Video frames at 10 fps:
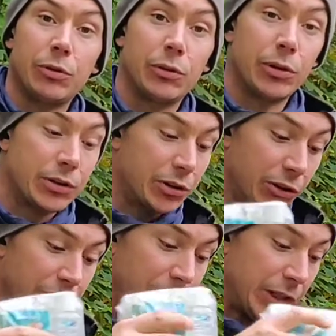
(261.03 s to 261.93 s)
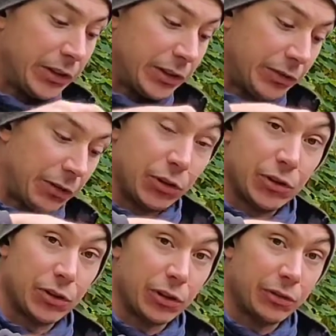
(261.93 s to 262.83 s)
with regards to your feet, if ever you
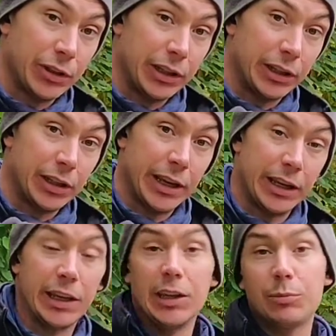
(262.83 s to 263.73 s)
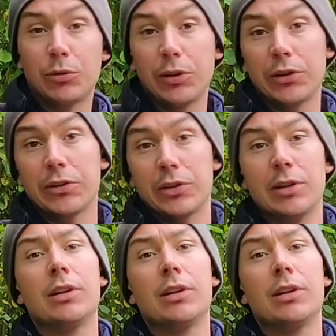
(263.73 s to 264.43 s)
start feeling a heat point,